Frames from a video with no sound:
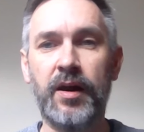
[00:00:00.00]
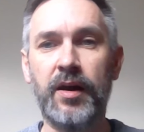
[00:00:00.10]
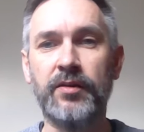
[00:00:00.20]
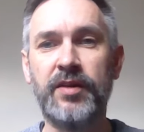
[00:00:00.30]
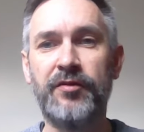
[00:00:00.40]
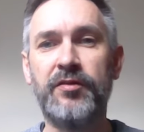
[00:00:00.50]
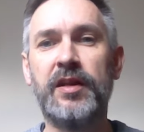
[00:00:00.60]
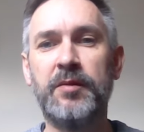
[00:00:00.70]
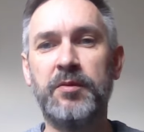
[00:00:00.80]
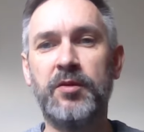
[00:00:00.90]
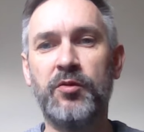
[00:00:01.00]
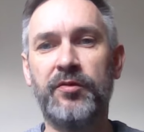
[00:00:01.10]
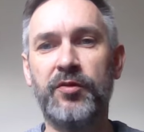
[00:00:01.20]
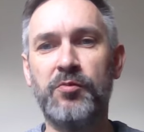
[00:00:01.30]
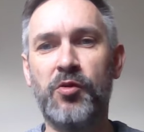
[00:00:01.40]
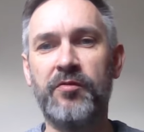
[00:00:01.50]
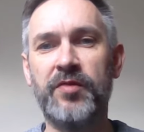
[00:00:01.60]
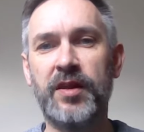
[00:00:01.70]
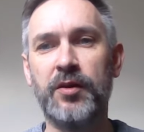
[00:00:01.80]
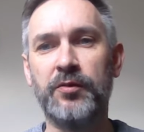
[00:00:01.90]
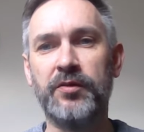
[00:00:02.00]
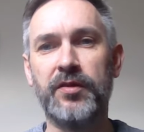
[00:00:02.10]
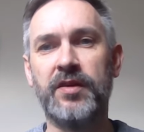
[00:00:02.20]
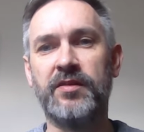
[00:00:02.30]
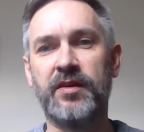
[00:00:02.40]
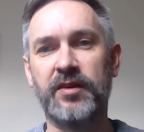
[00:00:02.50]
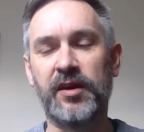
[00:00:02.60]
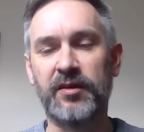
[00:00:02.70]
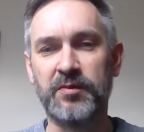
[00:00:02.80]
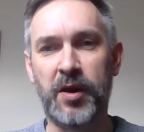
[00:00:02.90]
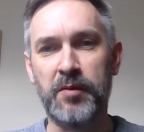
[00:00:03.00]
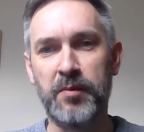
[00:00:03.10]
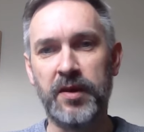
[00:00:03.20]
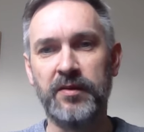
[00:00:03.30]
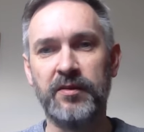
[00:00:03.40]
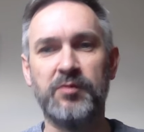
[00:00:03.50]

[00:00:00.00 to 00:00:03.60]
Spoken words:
I'll definitely do a few more videos on this as I experiment,